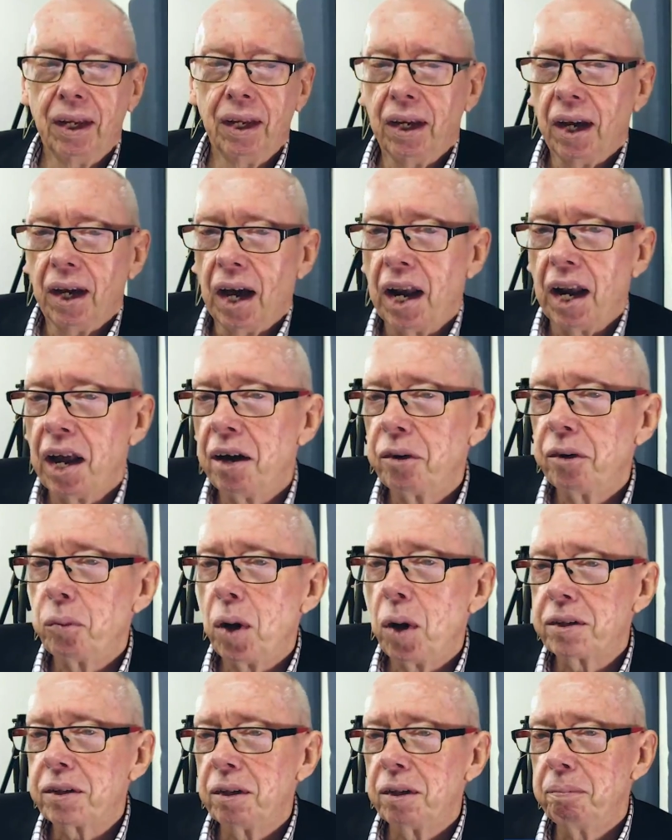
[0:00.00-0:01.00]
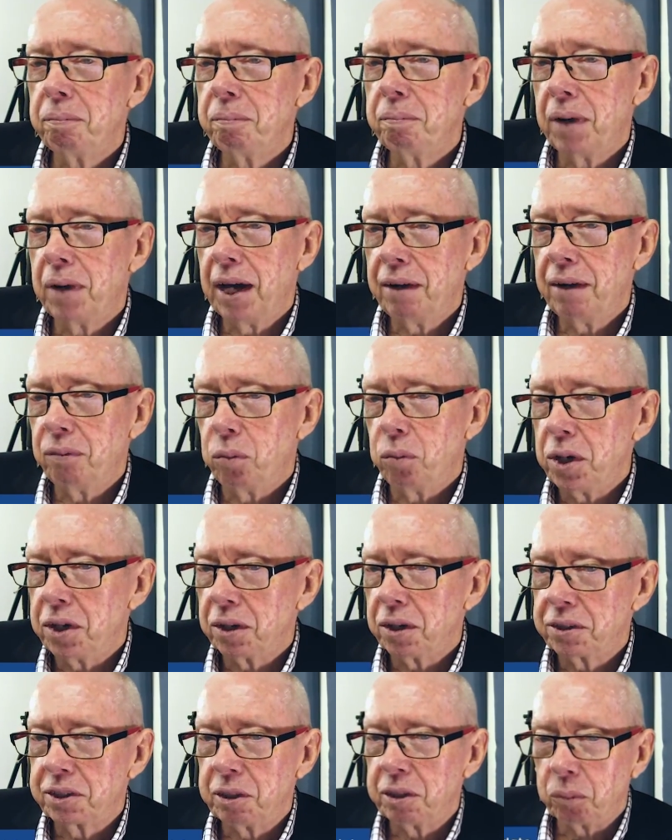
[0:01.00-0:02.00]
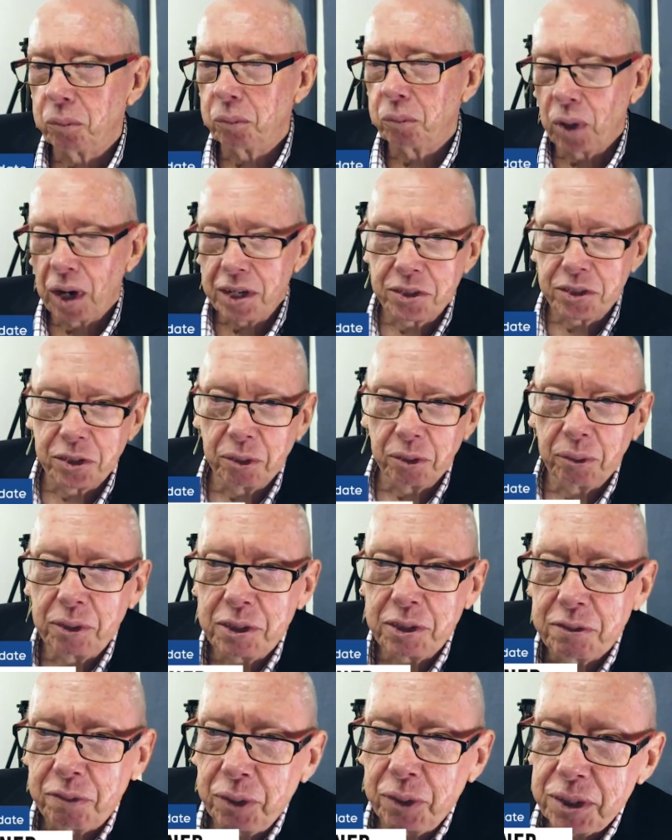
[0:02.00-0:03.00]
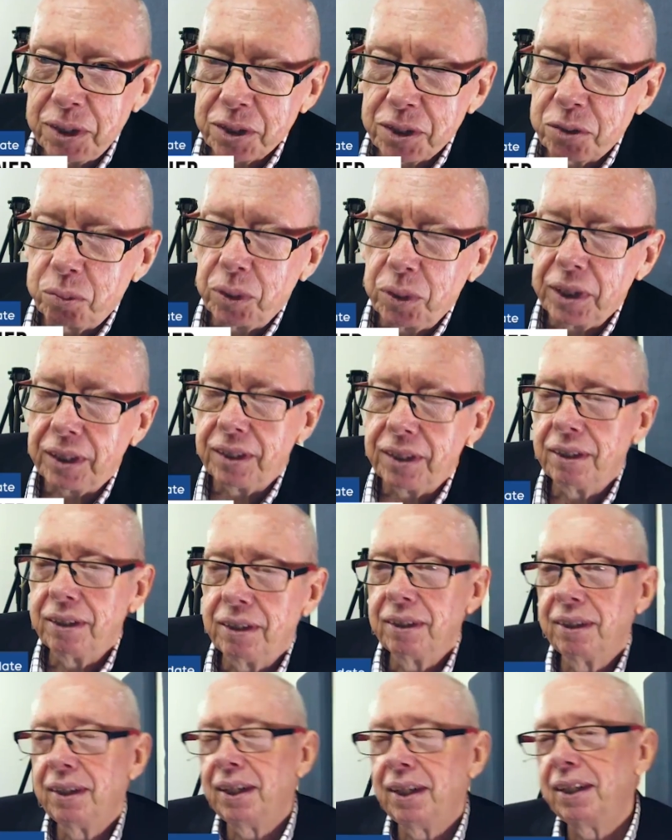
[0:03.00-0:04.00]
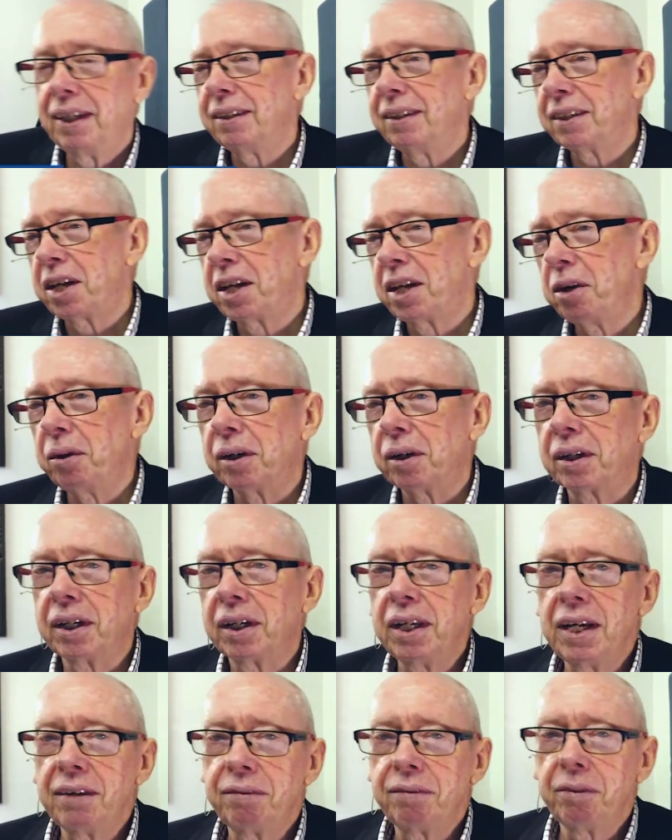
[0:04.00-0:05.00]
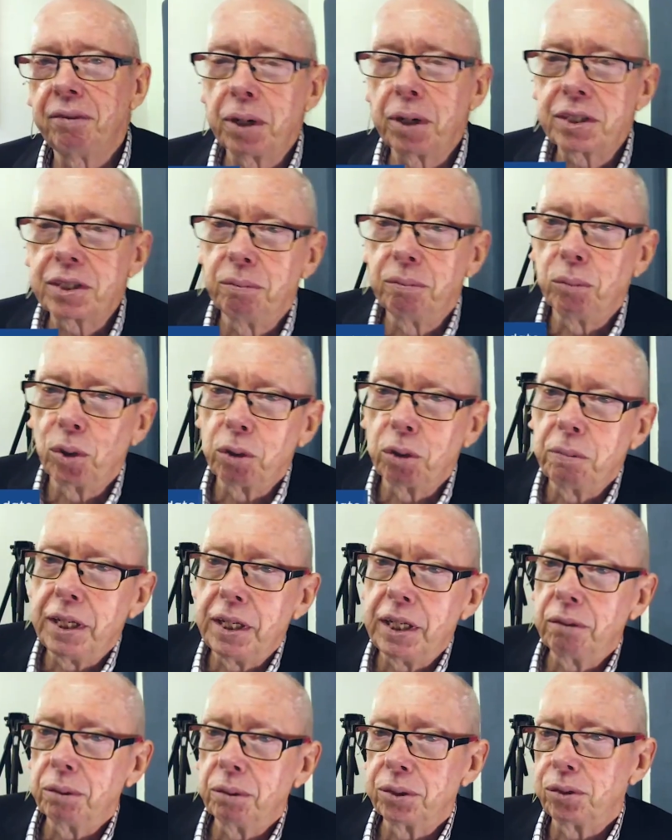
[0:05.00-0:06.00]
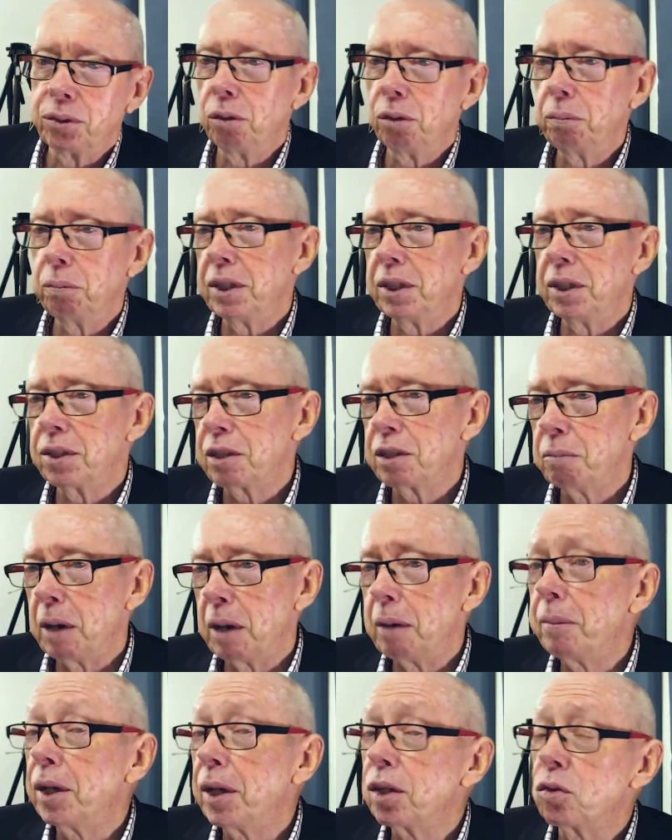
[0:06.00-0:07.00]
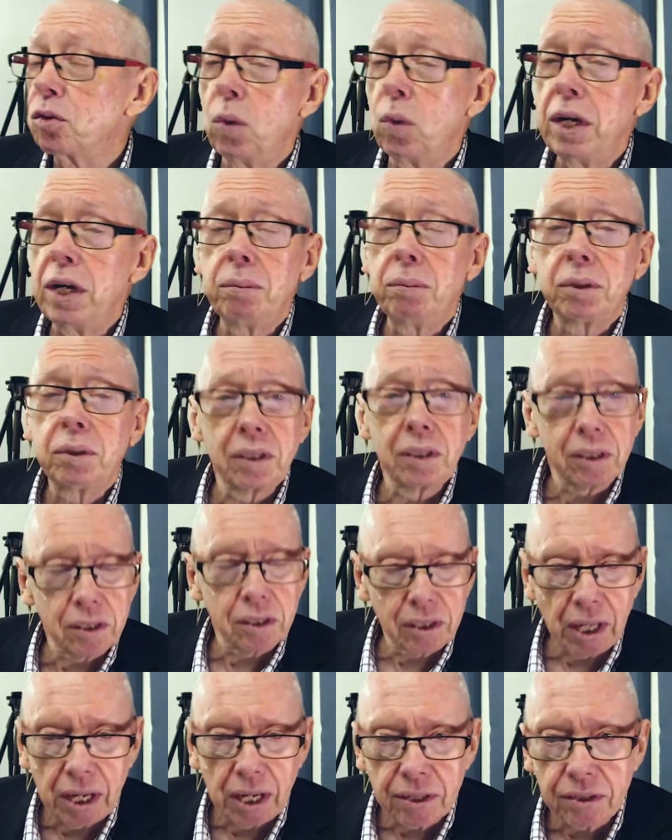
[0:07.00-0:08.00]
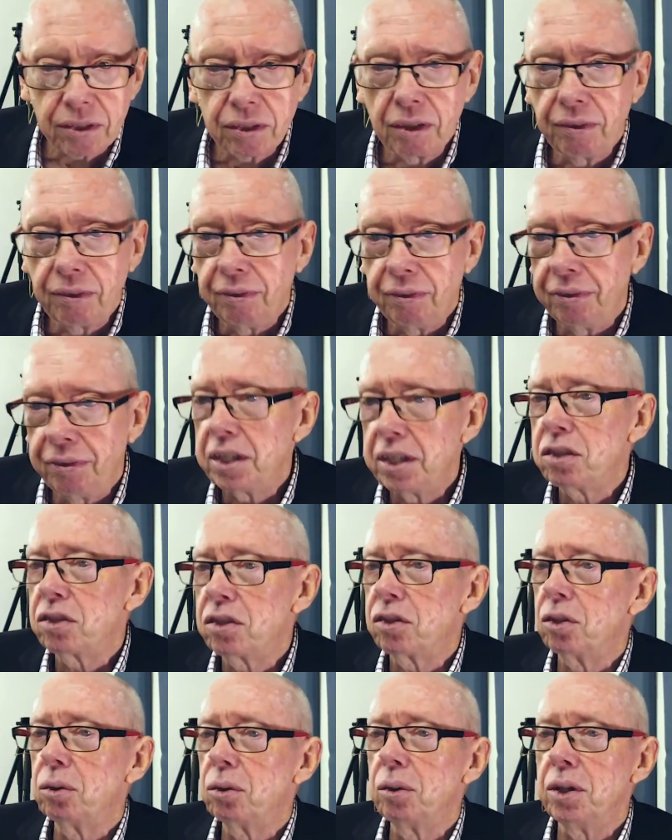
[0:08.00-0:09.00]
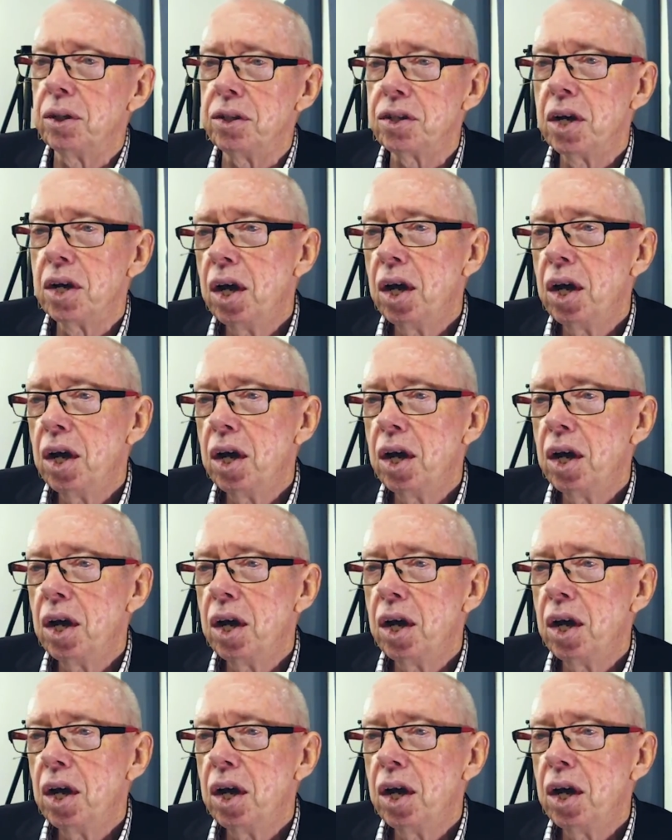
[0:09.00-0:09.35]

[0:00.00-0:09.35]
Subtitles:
Hello and welcome. Have we got some great stories for you this week? And Kieran Clair from Bricks and Mortar Media will join me in just a moment as we will discuss these stories.